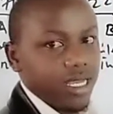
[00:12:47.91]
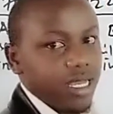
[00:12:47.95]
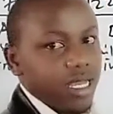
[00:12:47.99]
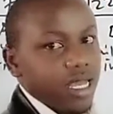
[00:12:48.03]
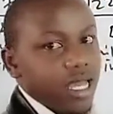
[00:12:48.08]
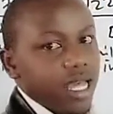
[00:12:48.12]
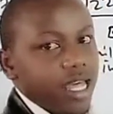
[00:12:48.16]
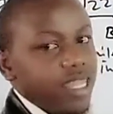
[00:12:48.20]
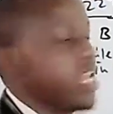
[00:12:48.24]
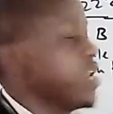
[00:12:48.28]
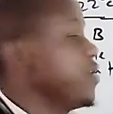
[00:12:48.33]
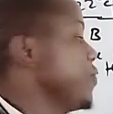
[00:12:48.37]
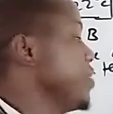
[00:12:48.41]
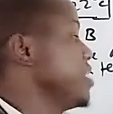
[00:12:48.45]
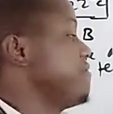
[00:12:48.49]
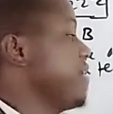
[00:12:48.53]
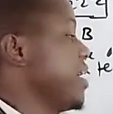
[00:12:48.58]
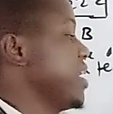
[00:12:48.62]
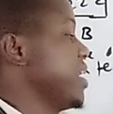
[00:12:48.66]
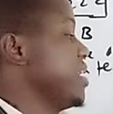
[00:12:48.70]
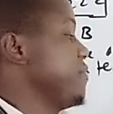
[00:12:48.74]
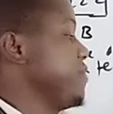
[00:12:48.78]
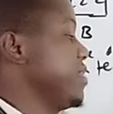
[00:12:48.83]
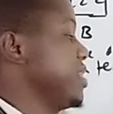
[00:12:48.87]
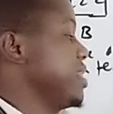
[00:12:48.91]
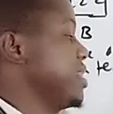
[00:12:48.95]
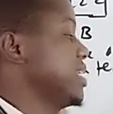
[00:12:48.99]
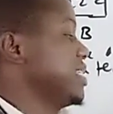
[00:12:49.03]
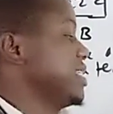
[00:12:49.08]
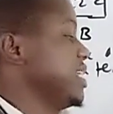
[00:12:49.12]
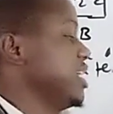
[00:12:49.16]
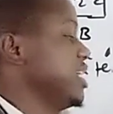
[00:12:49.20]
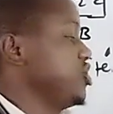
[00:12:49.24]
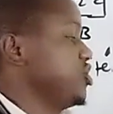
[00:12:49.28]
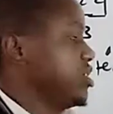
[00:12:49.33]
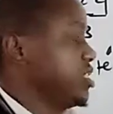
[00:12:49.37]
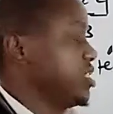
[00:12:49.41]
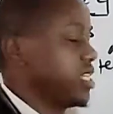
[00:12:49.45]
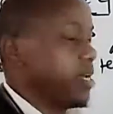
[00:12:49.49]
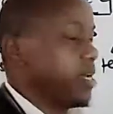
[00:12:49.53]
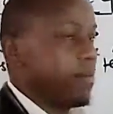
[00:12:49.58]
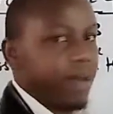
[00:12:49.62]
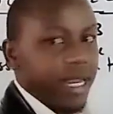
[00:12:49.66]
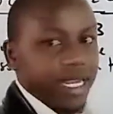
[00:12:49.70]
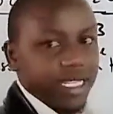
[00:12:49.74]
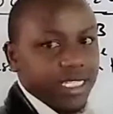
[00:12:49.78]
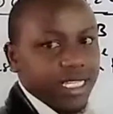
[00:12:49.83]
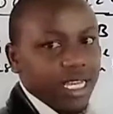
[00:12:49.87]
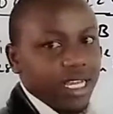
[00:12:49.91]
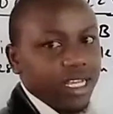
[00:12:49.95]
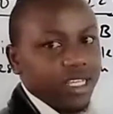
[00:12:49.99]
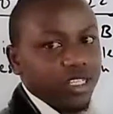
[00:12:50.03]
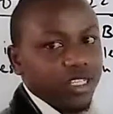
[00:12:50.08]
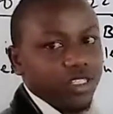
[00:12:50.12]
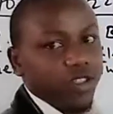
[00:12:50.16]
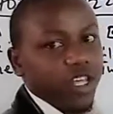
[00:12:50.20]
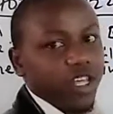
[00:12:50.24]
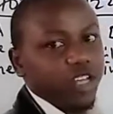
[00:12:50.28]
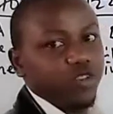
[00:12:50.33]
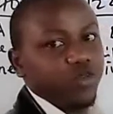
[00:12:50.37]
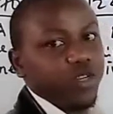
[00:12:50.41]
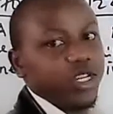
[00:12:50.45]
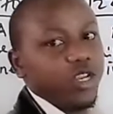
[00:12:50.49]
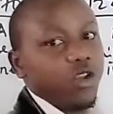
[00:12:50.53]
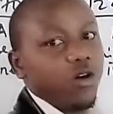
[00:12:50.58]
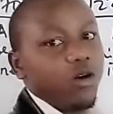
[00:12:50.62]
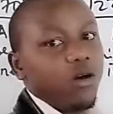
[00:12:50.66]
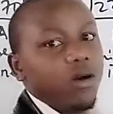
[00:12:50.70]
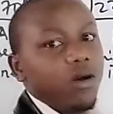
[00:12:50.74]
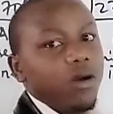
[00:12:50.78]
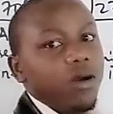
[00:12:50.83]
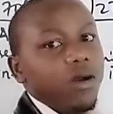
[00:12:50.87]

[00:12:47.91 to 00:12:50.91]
then we divide with the change in temperature, so that we know